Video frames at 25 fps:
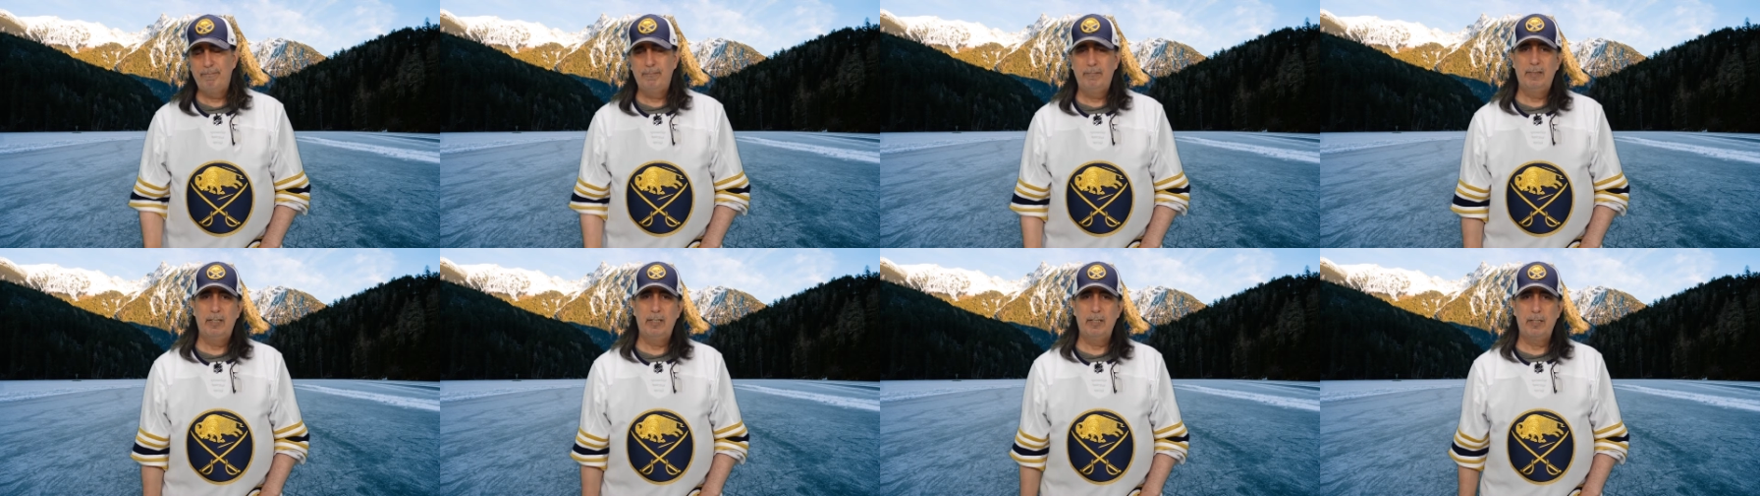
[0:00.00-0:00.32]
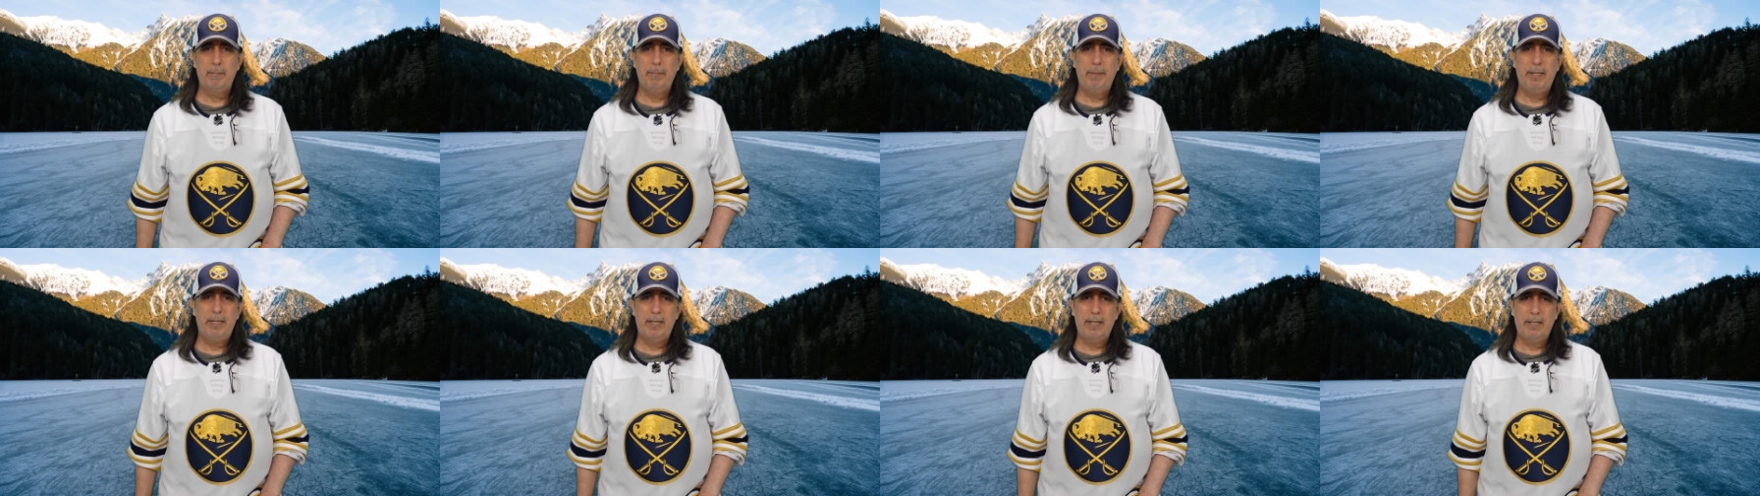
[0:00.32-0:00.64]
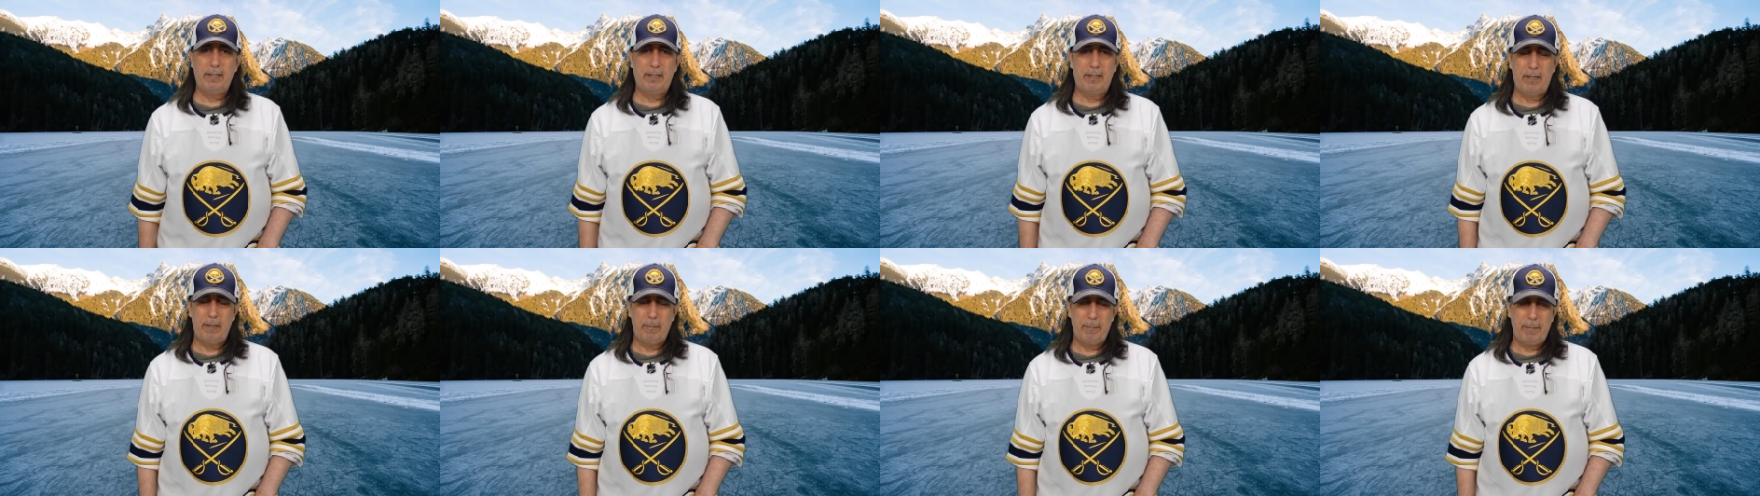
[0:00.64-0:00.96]
Doesn't mean
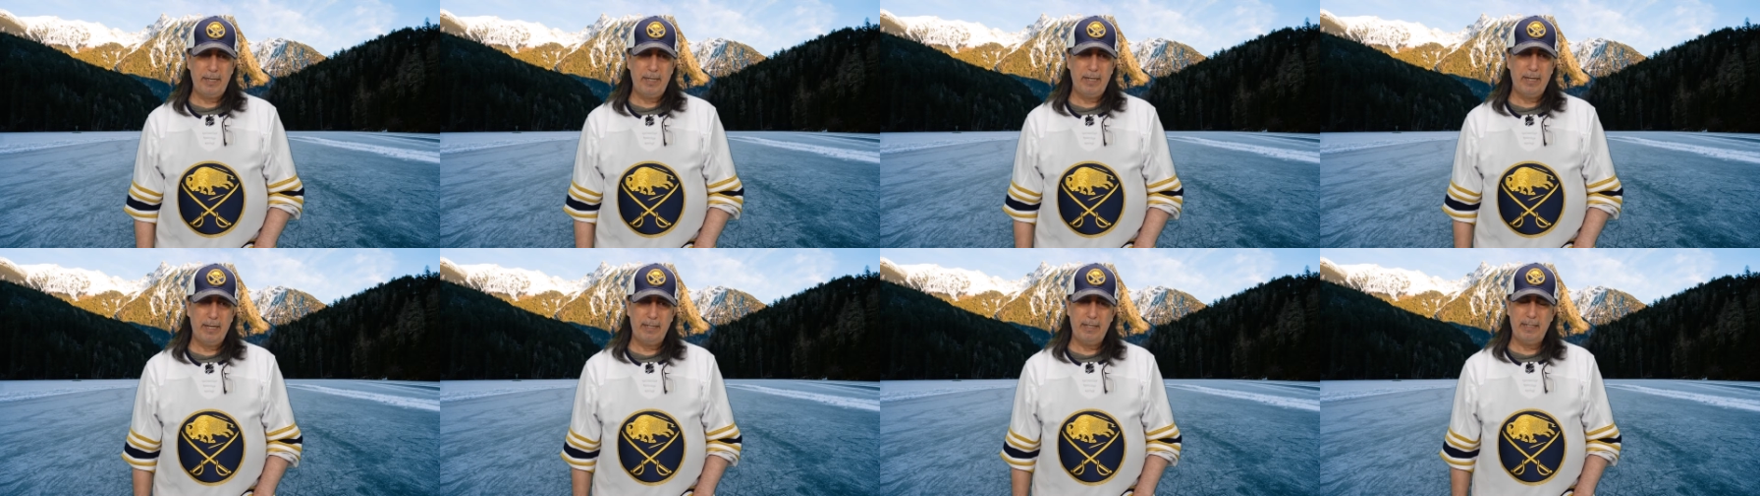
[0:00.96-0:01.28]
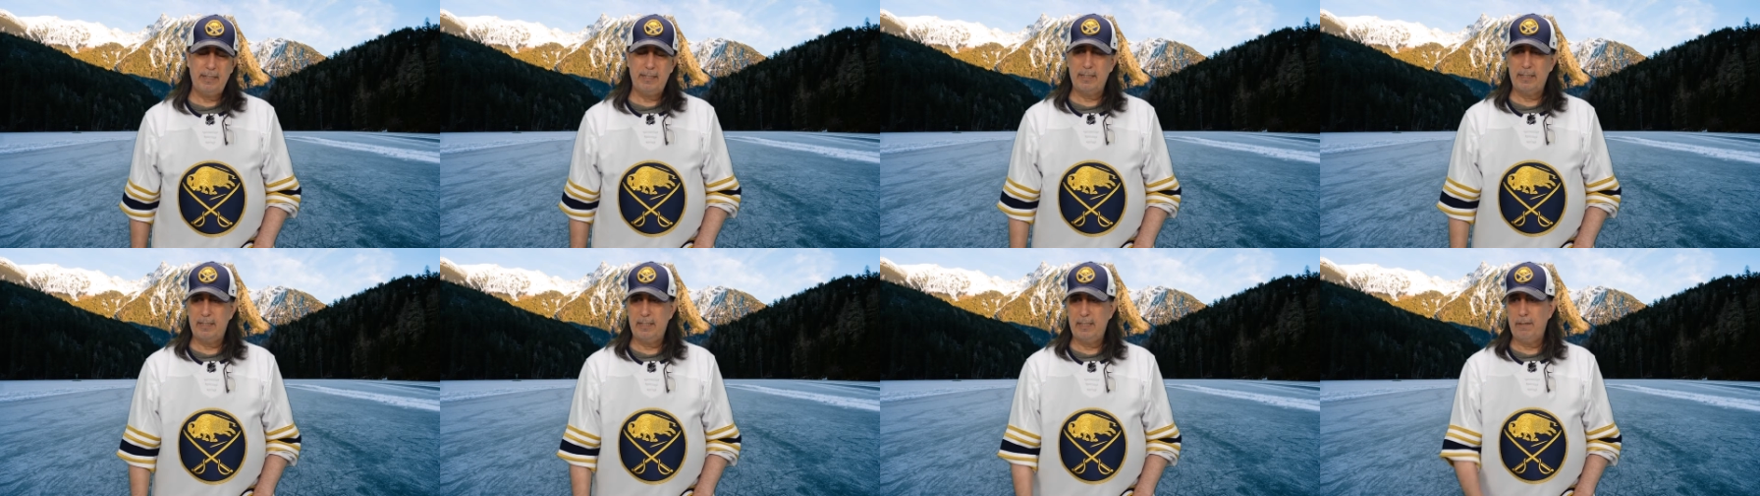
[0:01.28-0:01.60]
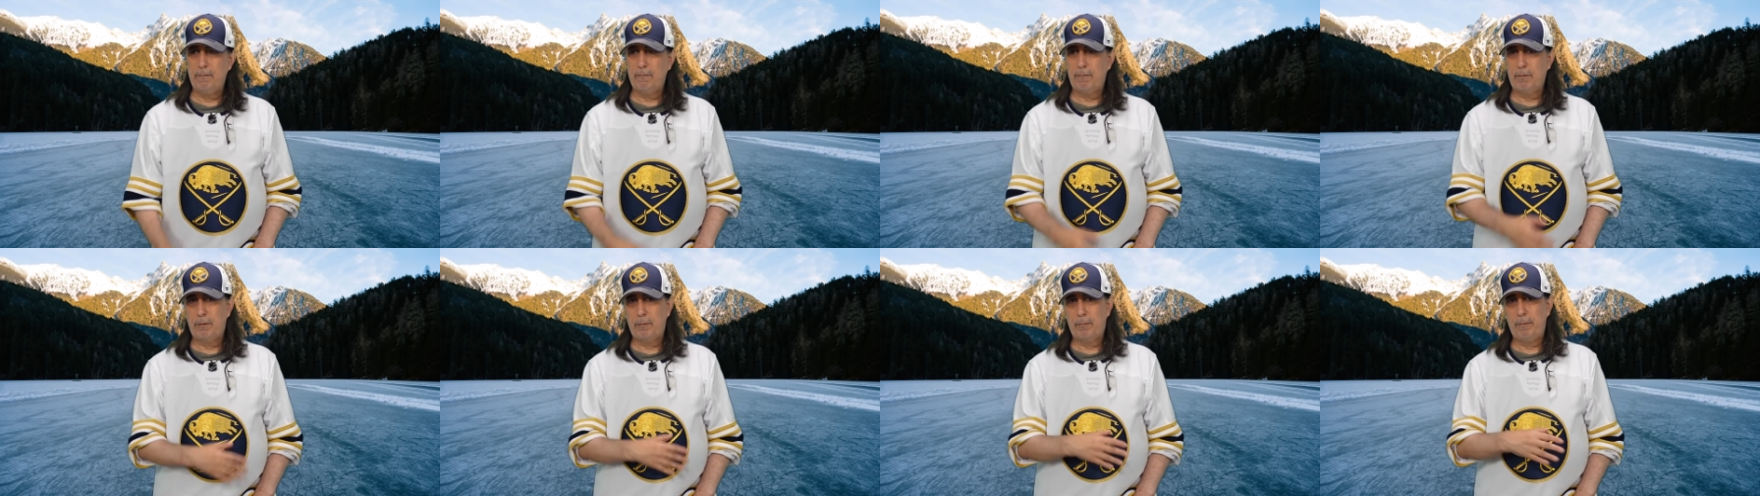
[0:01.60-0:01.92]
nothing to me. I need to see
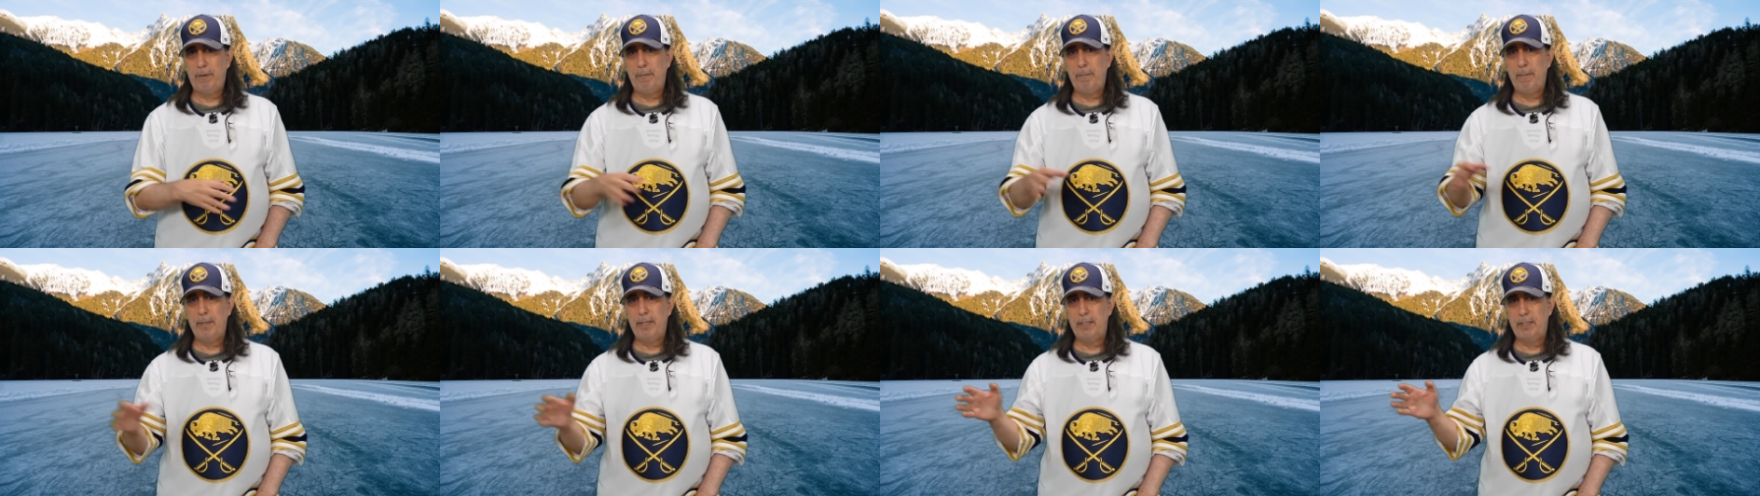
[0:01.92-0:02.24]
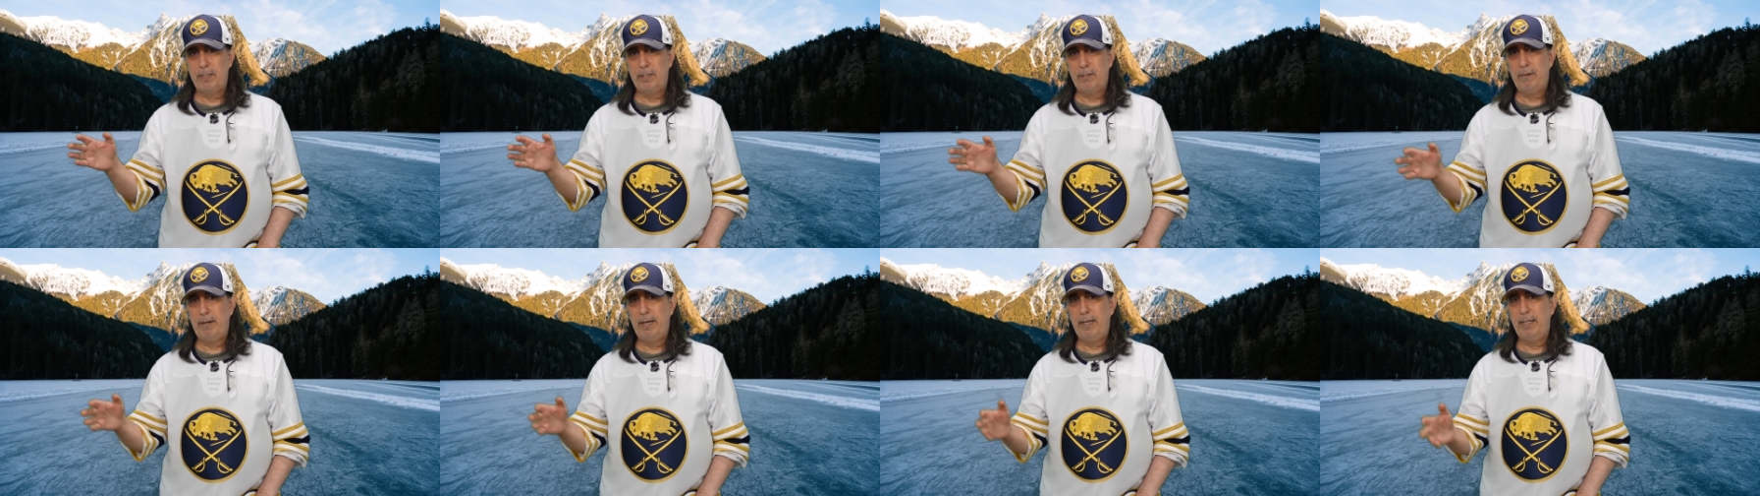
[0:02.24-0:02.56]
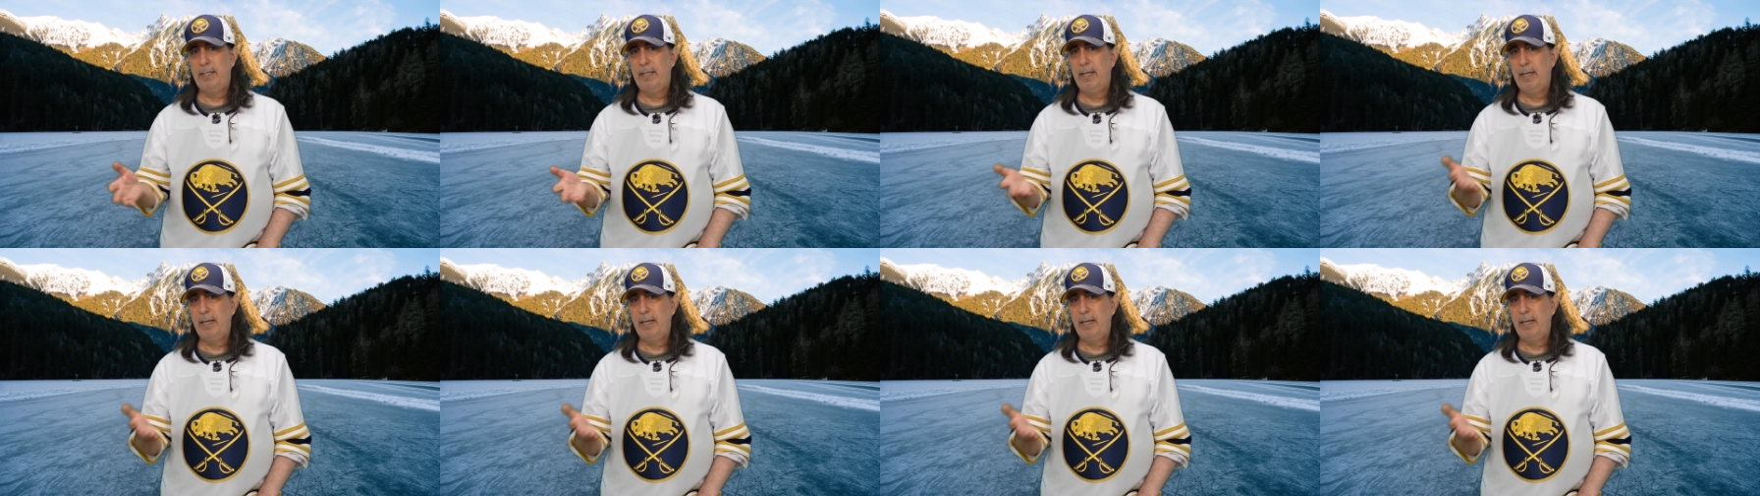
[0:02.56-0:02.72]
it for 3 months straight.